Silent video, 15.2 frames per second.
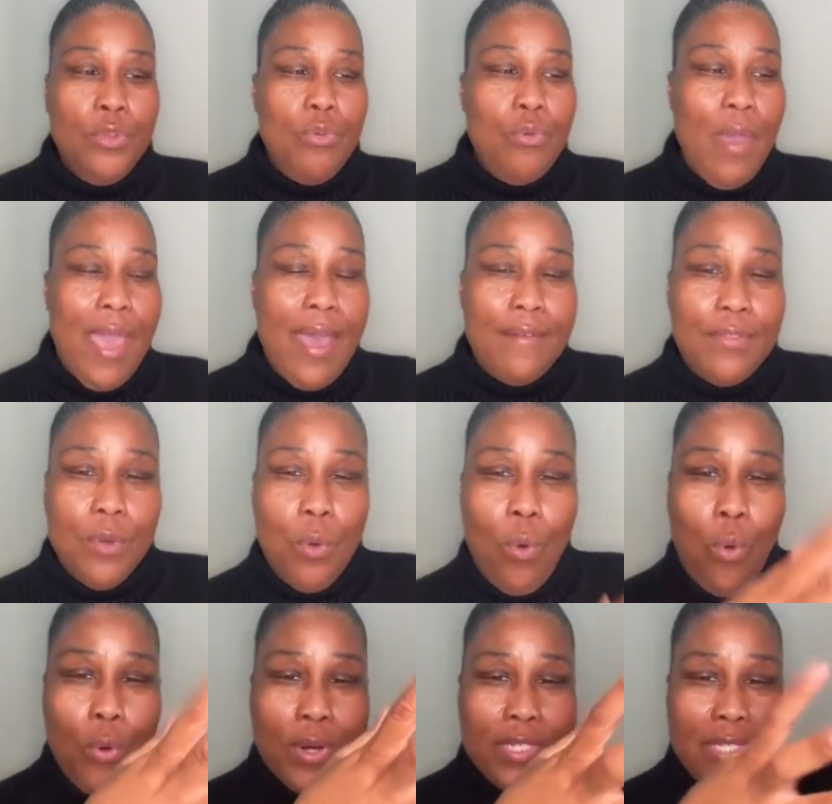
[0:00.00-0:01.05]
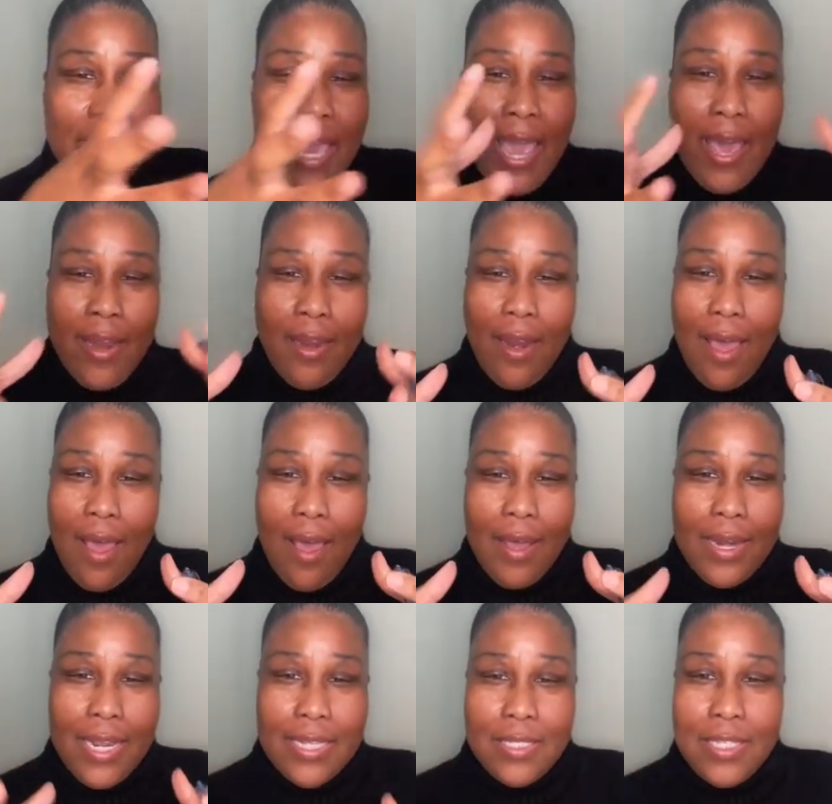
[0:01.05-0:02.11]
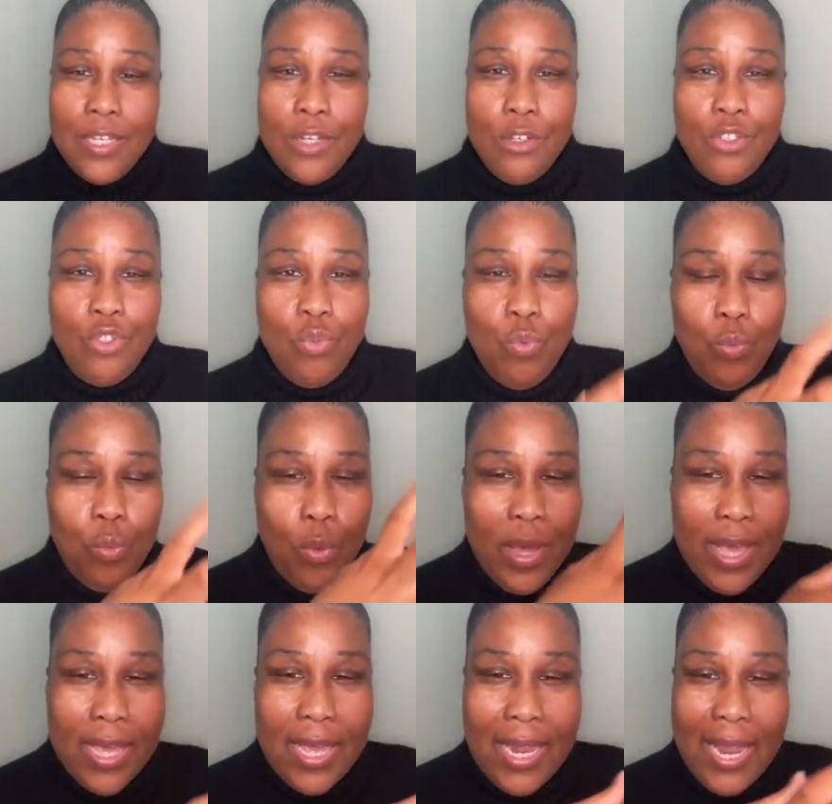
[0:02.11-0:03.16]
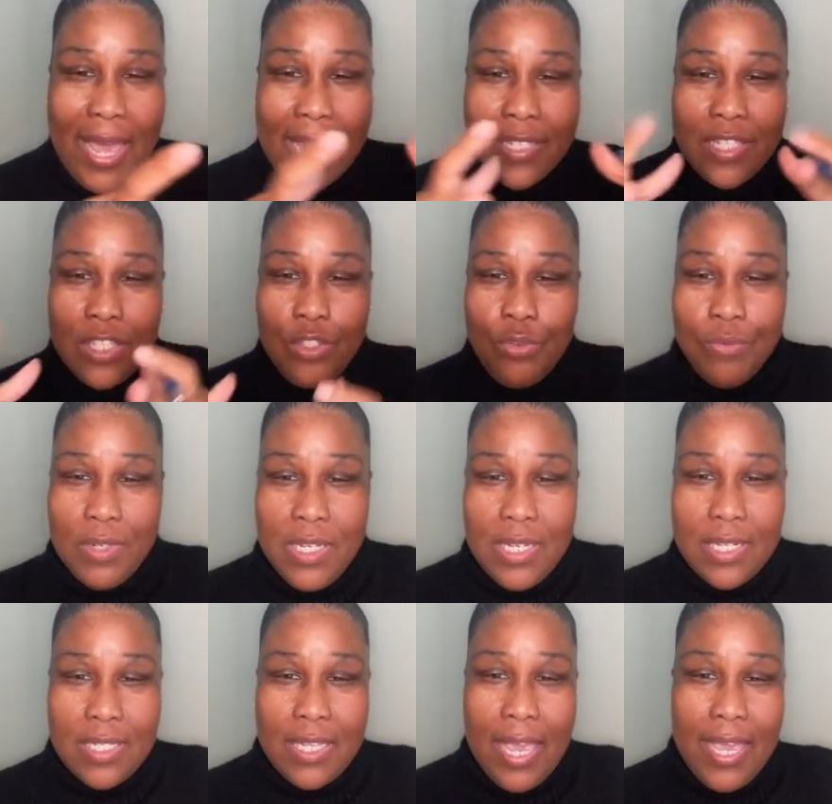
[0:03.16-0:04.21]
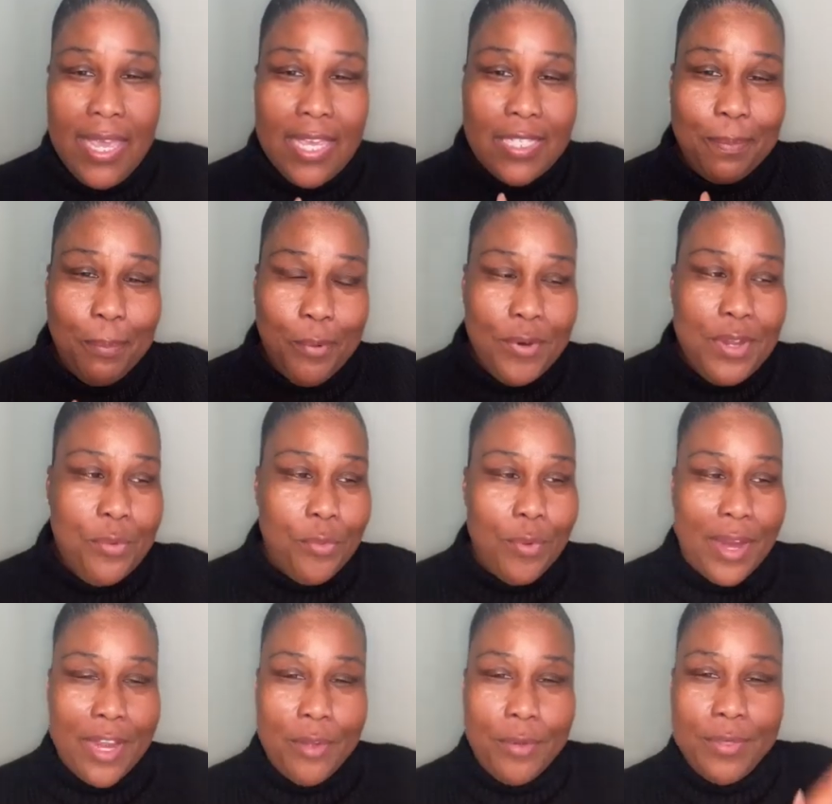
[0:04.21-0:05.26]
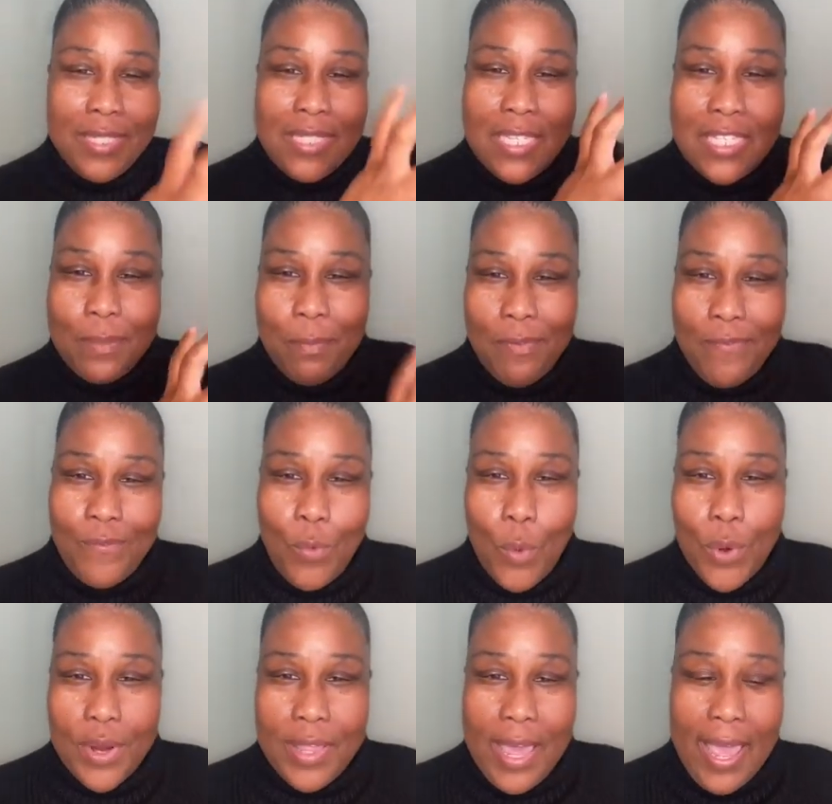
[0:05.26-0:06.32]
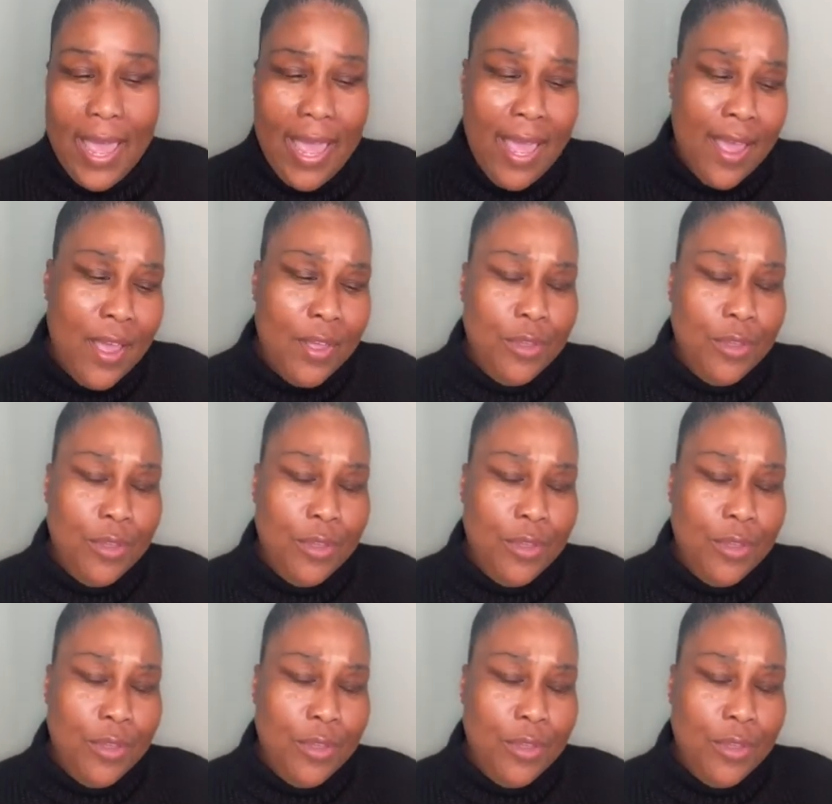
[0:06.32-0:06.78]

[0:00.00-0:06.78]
You have the course catalog that tells you what classes you need to take as prerequisites before that.